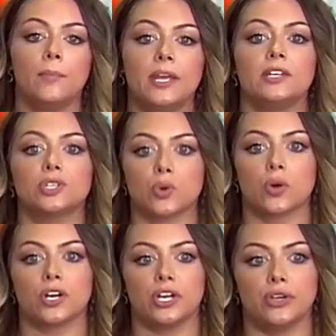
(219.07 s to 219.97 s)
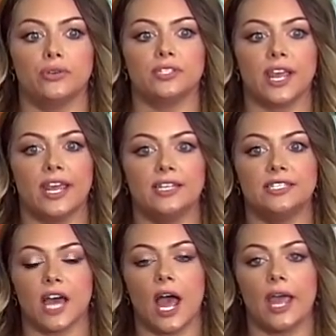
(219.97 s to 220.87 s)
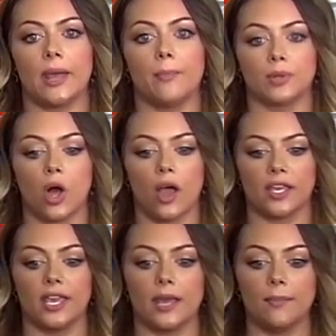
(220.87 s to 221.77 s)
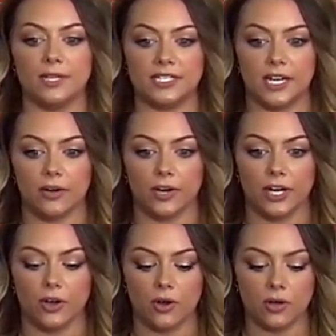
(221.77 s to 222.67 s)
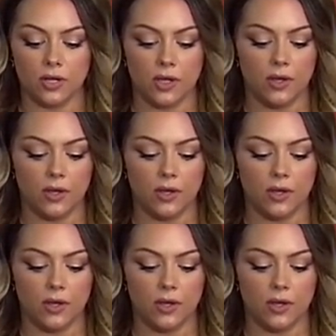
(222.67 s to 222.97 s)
be sure to use a dye blocking material.